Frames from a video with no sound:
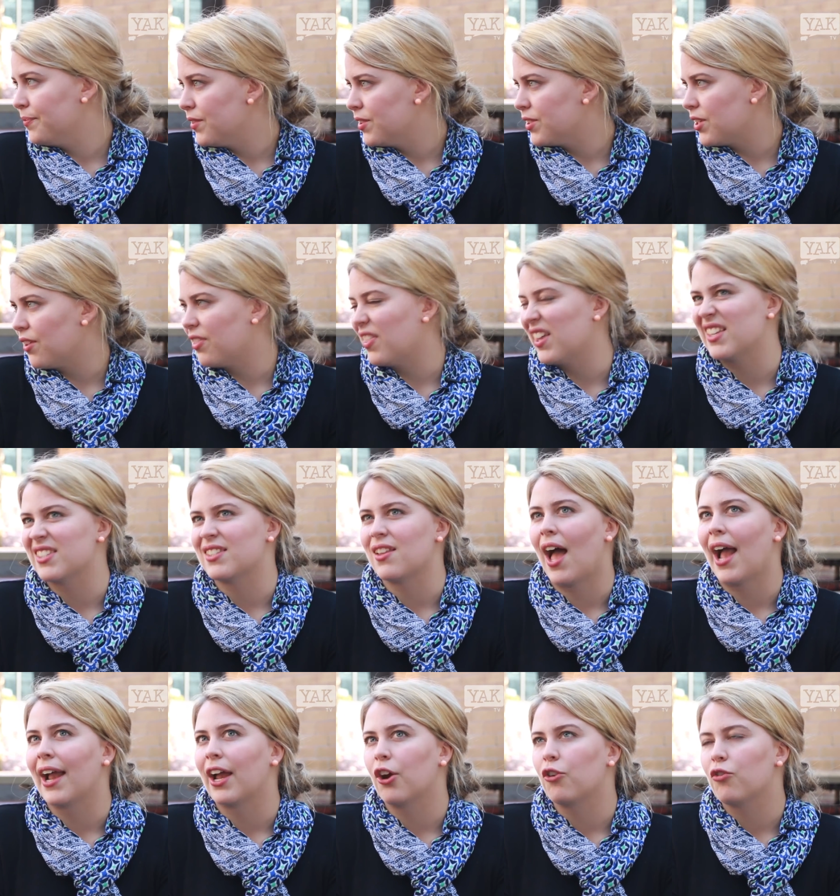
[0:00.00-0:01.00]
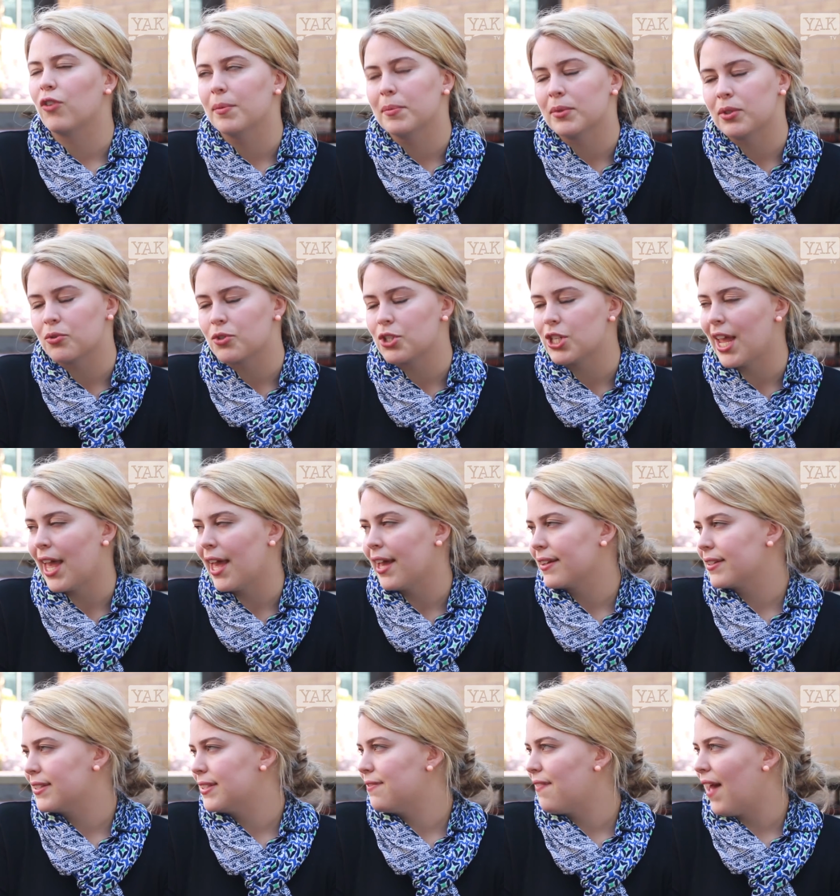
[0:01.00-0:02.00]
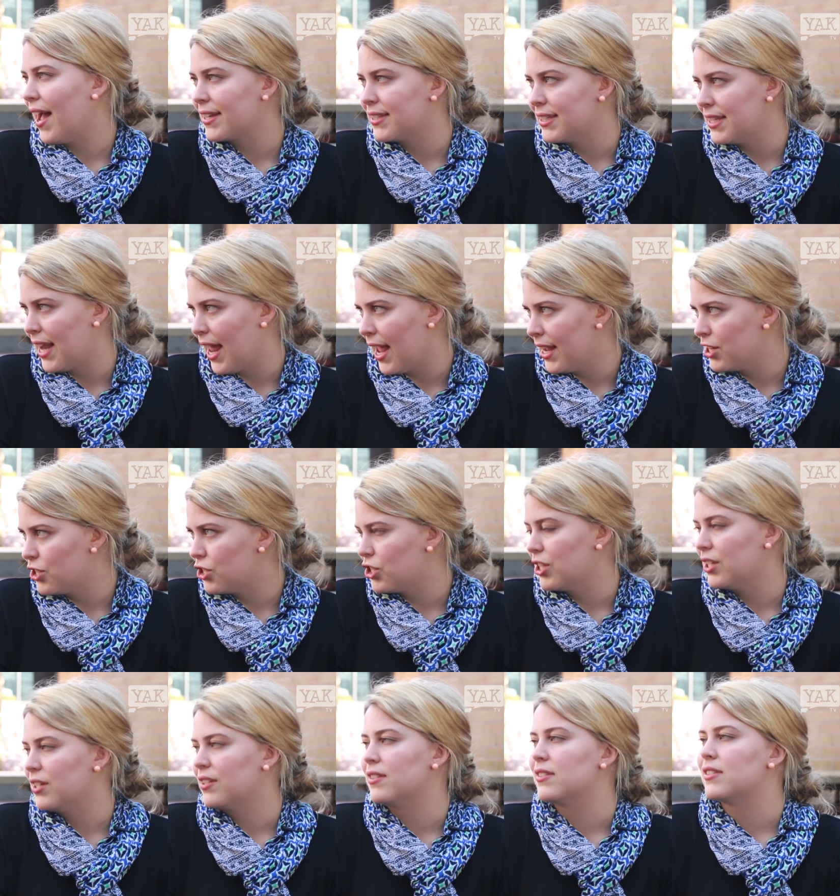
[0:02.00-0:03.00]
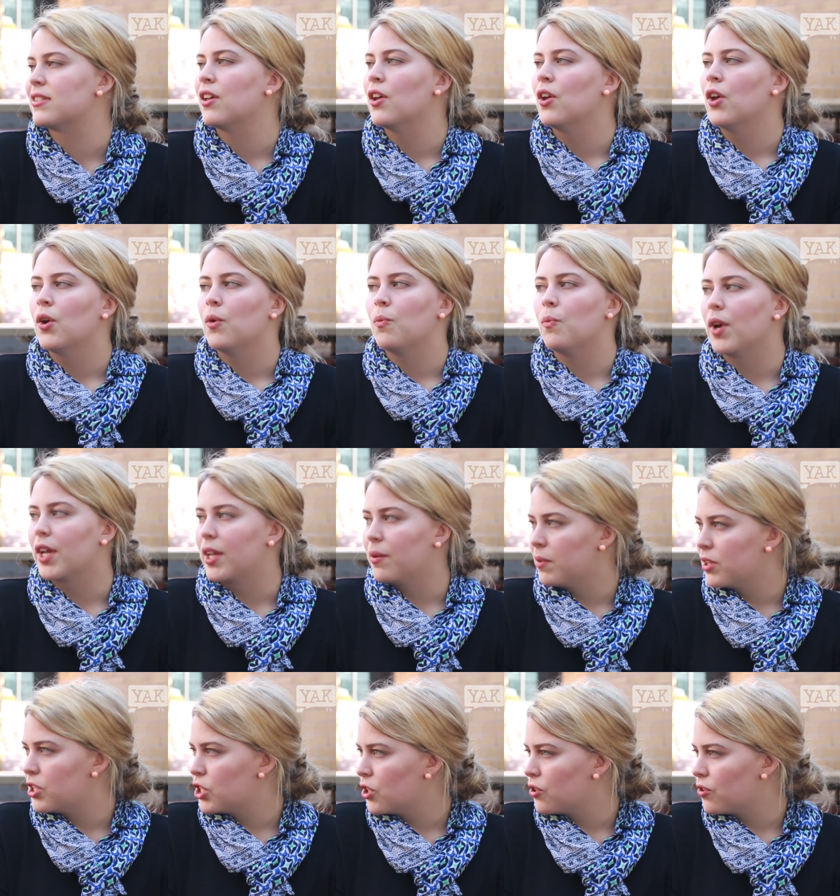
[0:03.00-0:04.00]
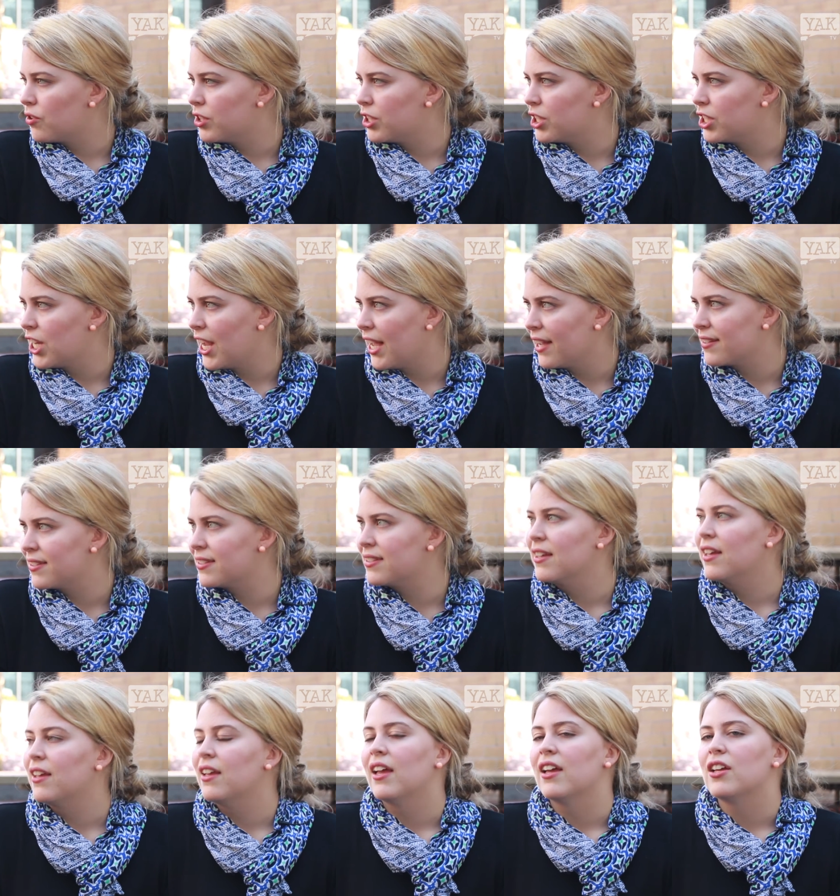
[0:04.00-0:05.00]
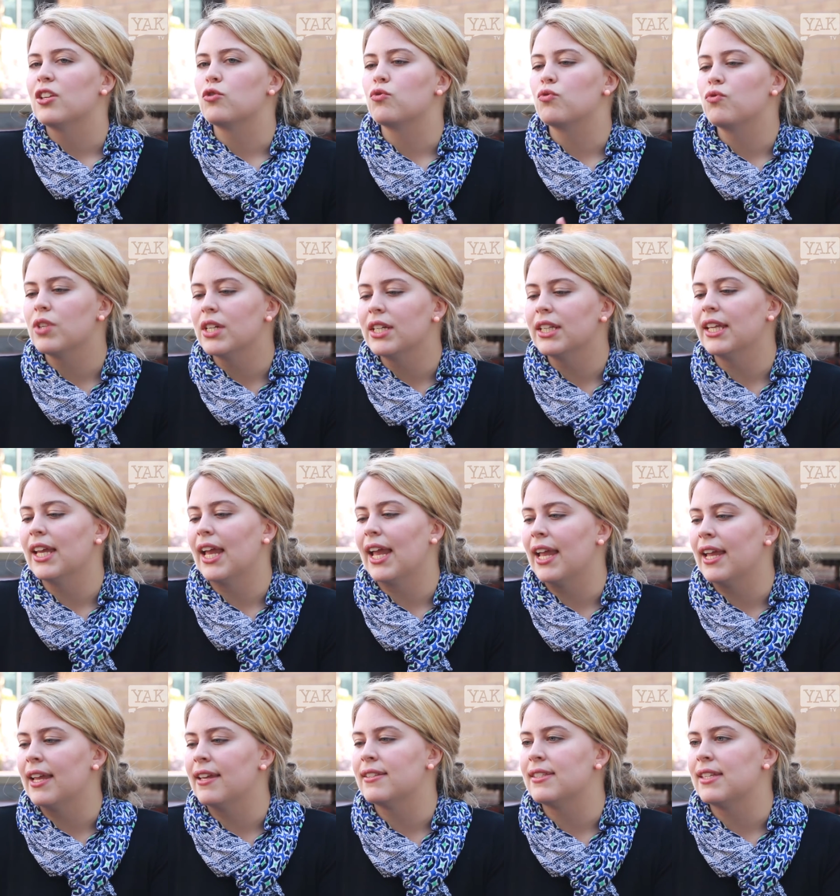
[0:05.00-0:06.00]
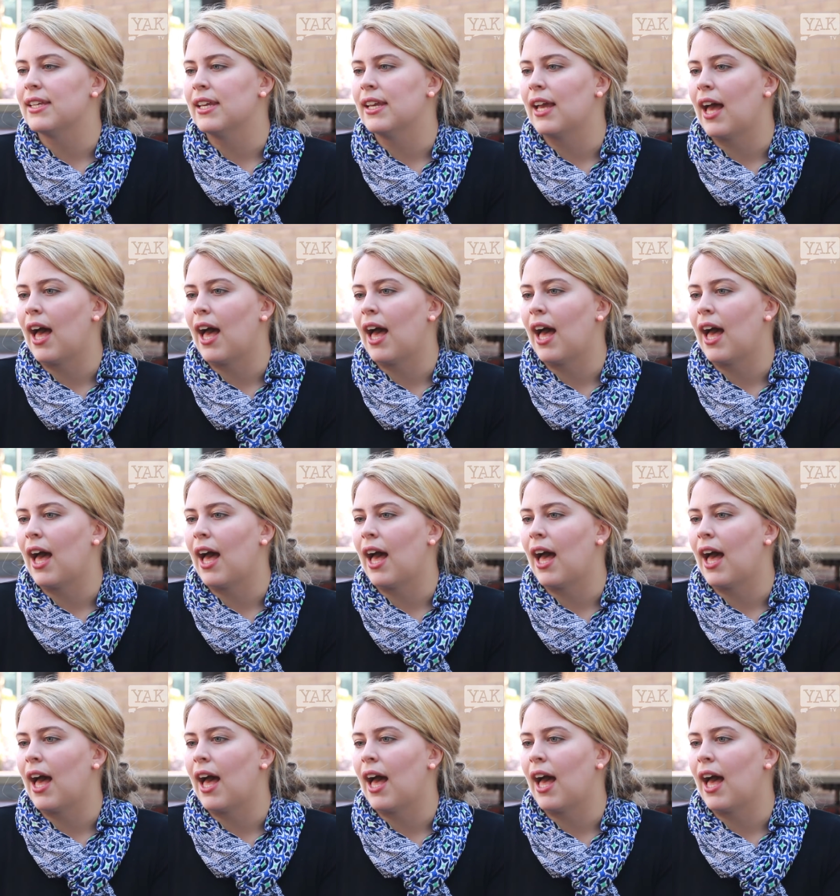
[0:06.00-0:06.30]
So things like criminal checks, vaccinations, working with children's checks. It's really easy,